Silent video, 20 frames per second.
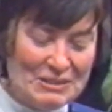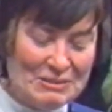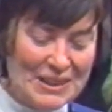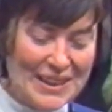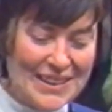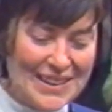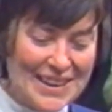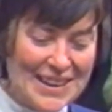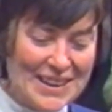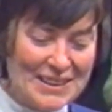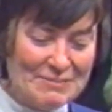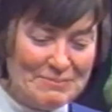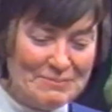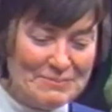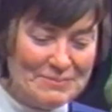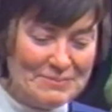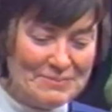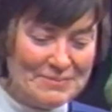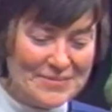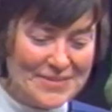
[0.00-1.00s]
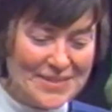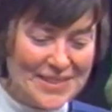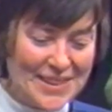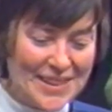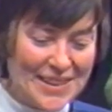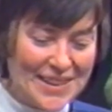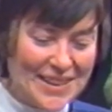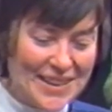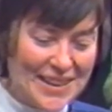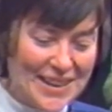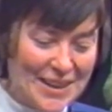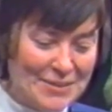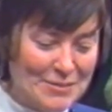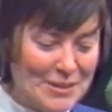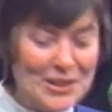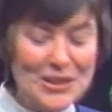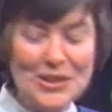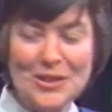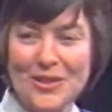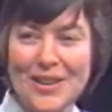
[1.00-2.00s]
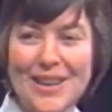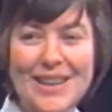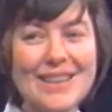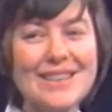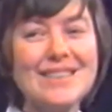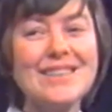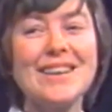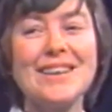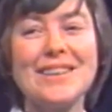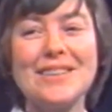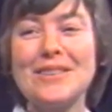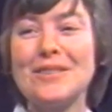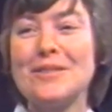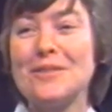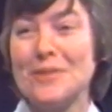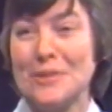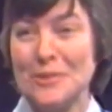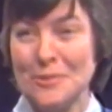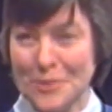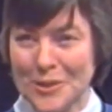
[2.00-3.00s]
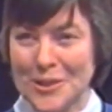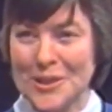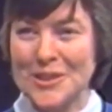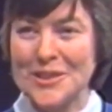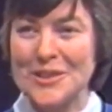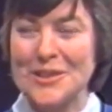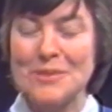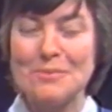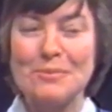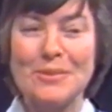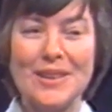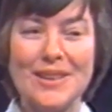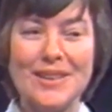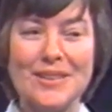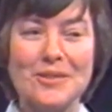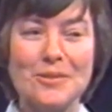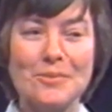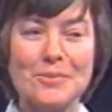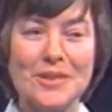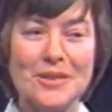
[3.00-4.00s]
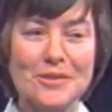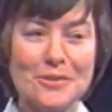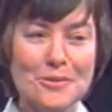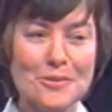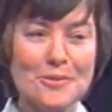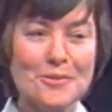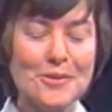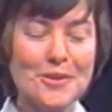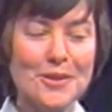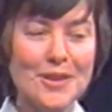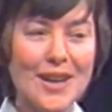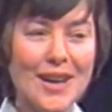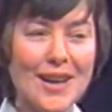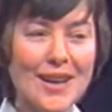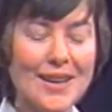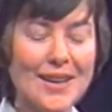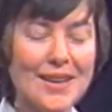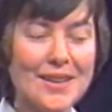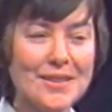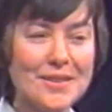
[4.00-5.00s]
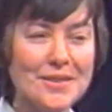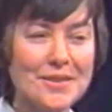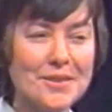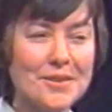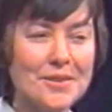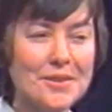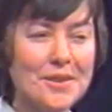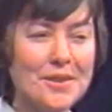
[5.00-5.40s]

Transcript: well, I'm I'm not sure I can tell it in a few words, but to be truthful, I had uh,